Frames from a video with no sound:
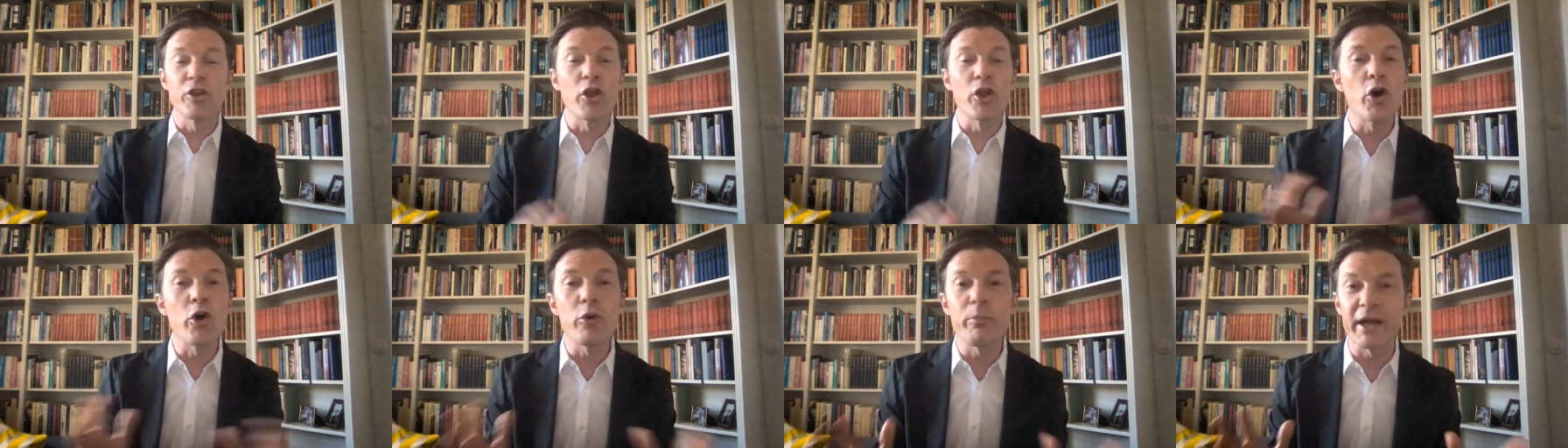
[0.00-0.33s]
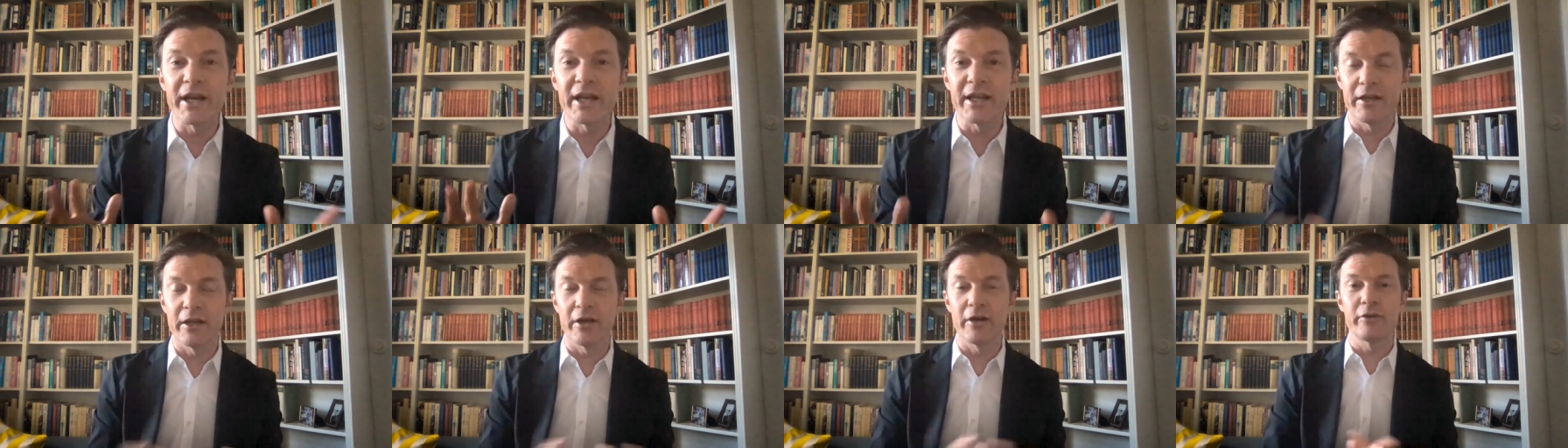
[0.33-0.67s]

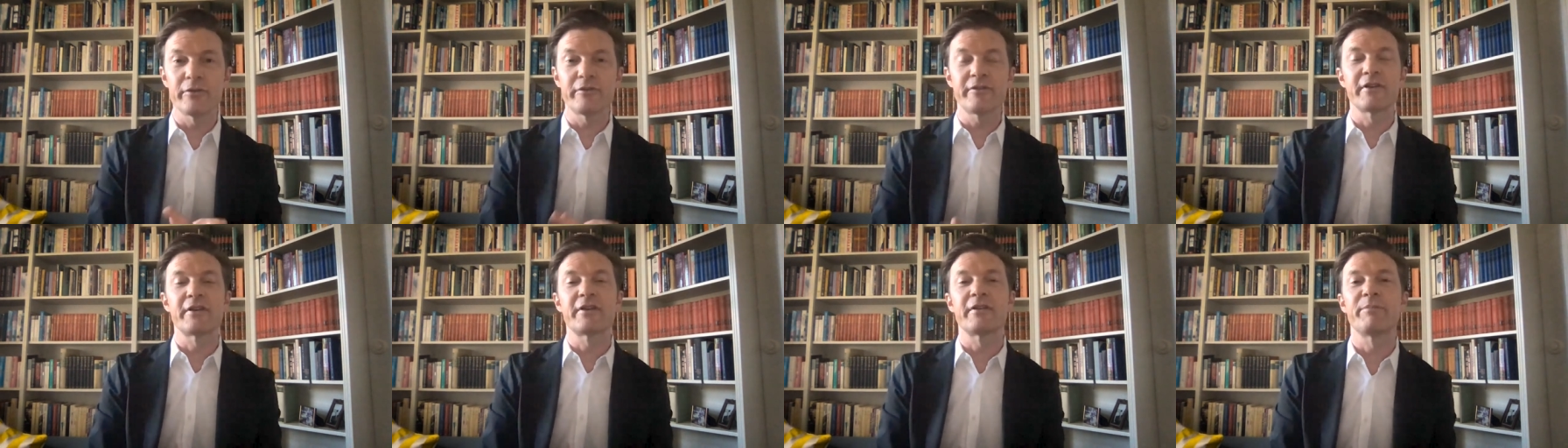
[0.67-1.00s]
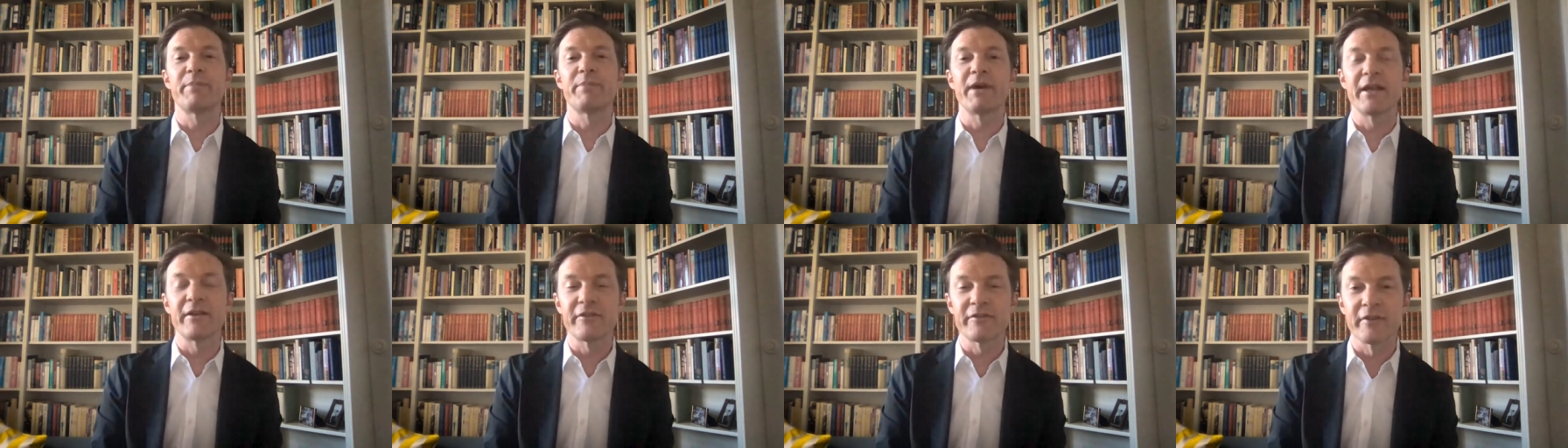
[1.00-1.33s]
Nobody knows. It
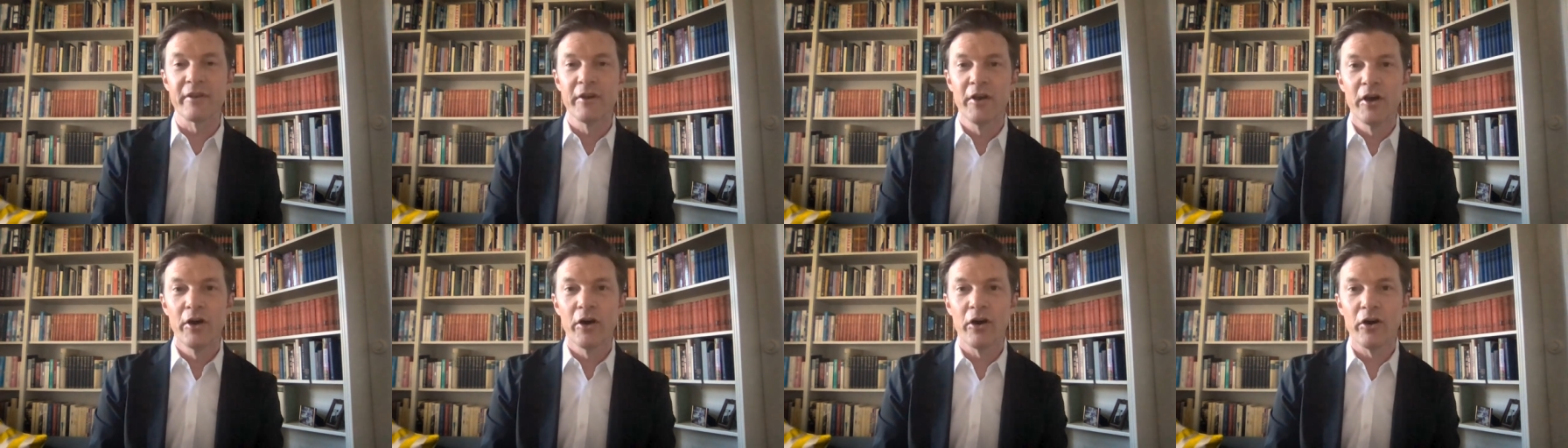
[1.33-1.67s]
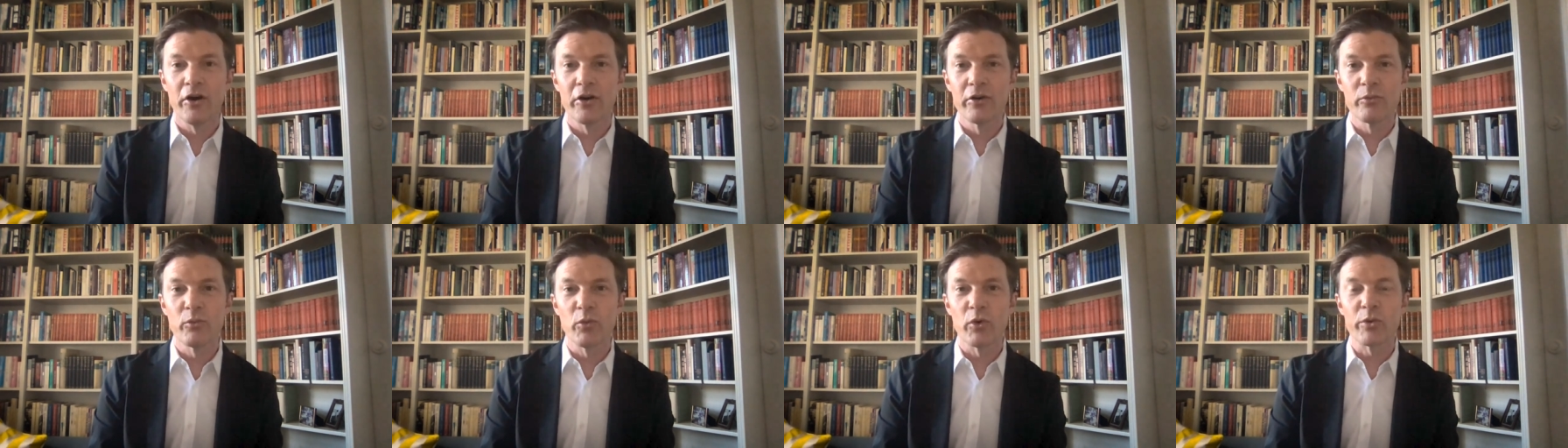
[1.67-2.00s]
depends
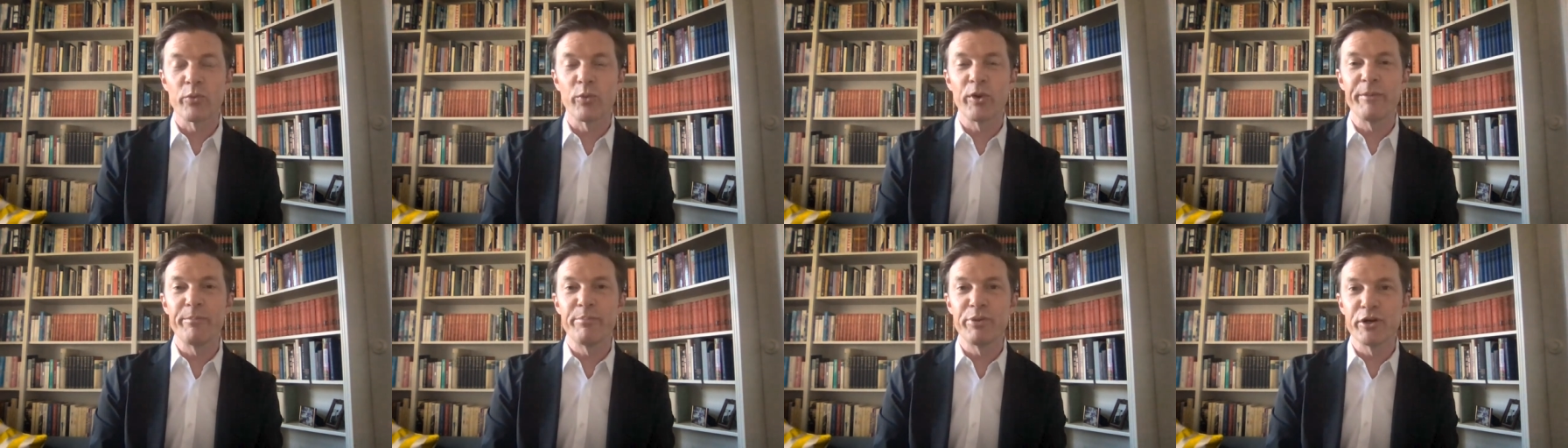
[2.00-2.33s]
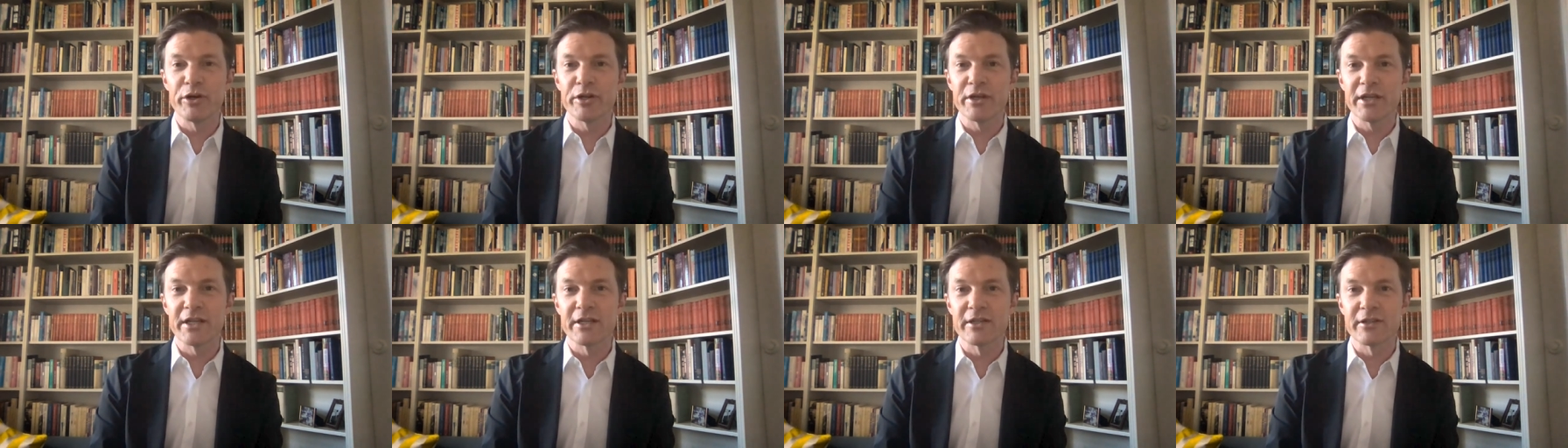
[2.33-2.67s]
on what we
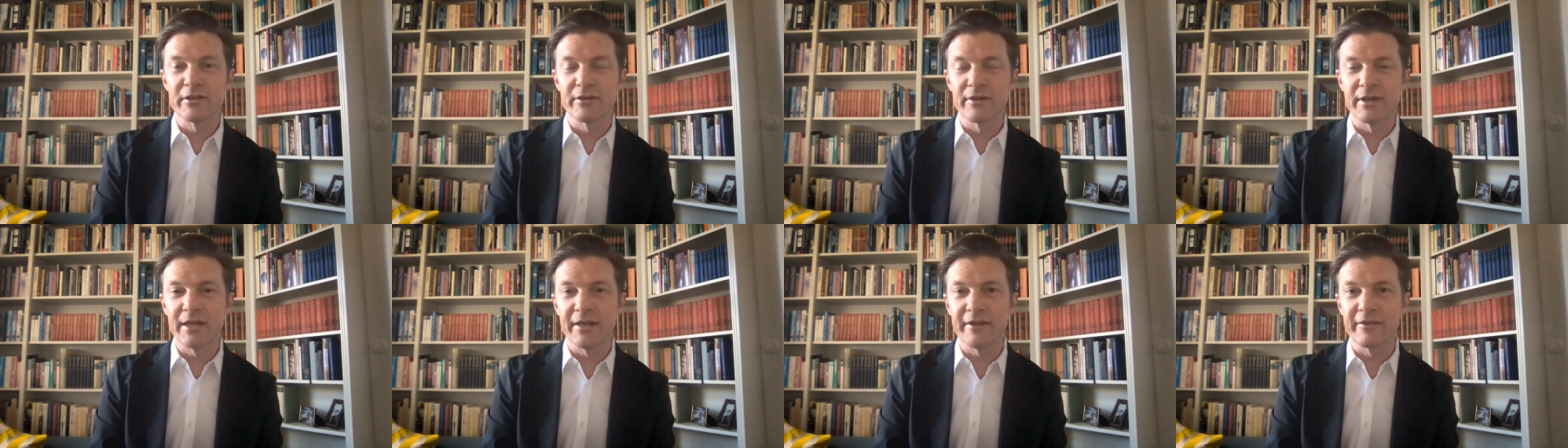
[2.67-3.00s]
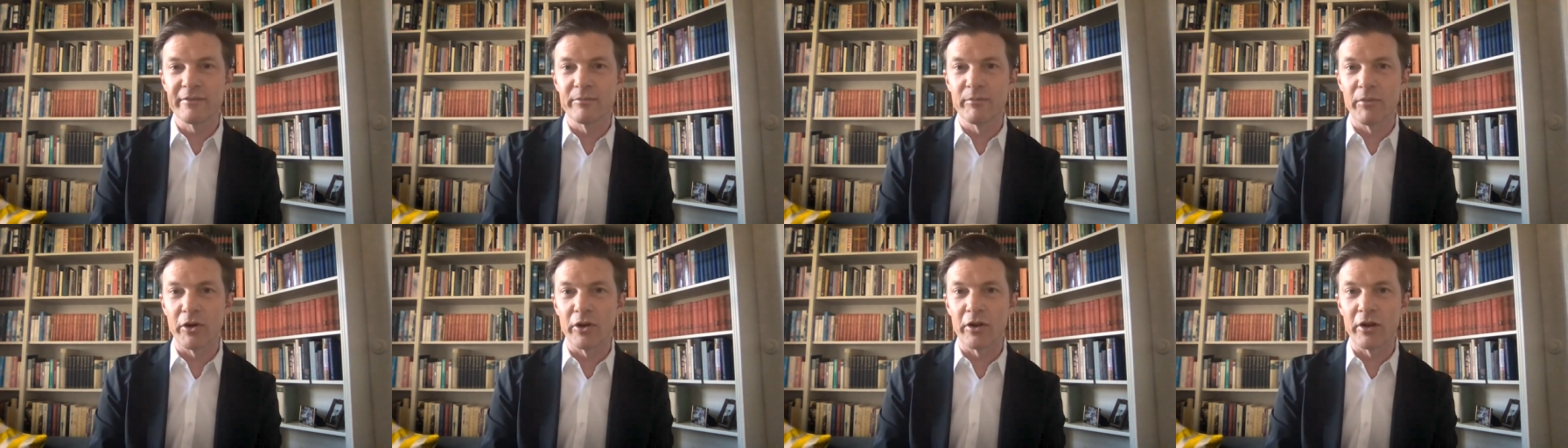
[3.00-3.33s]
put into
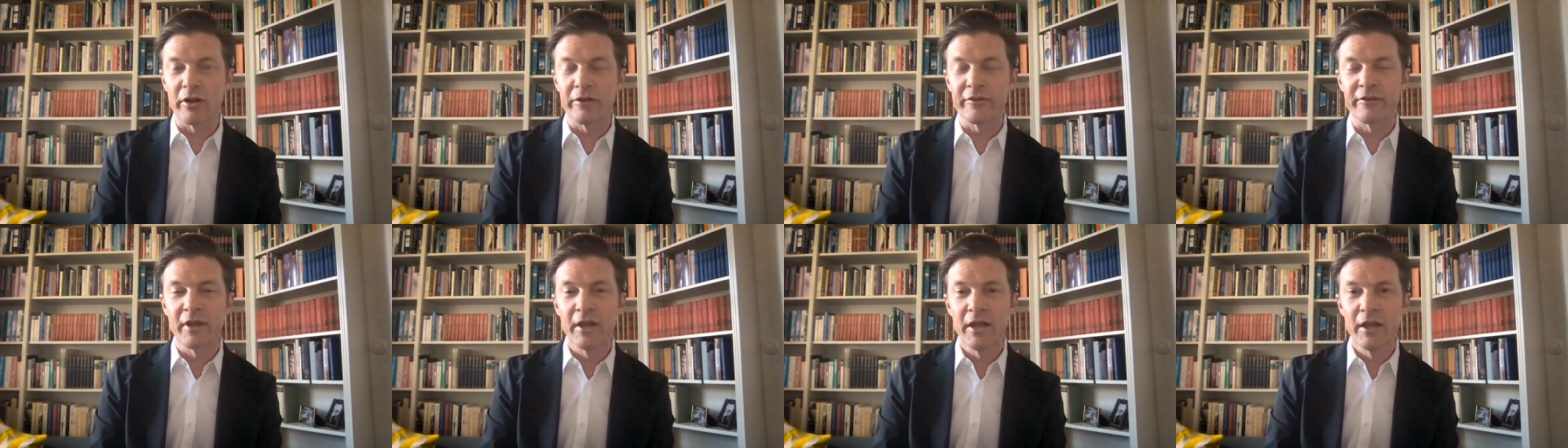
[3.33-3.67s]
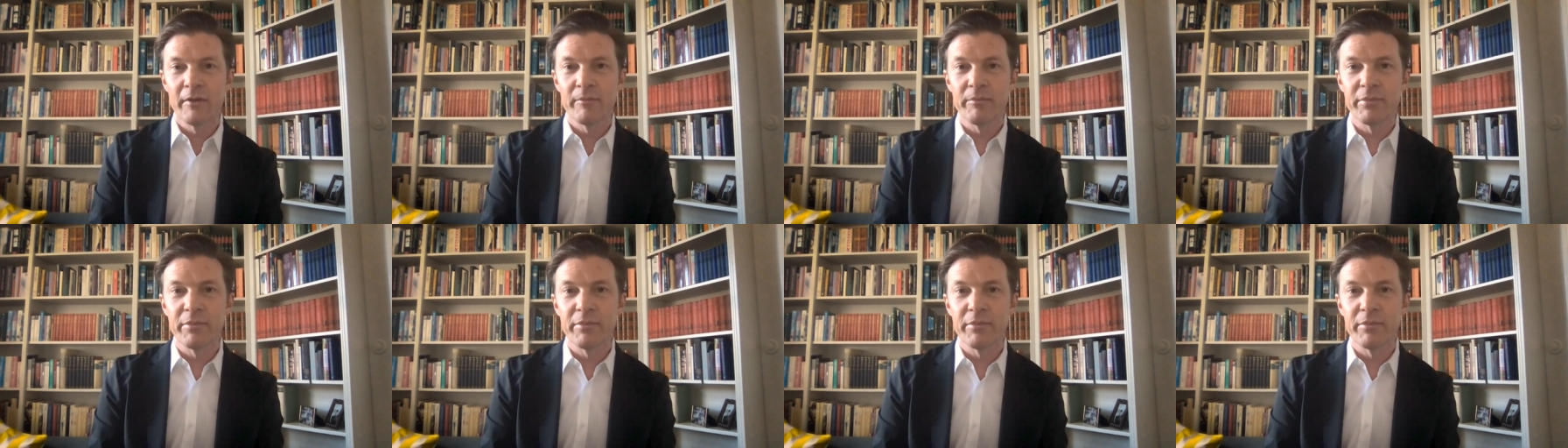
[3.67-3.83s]
these models,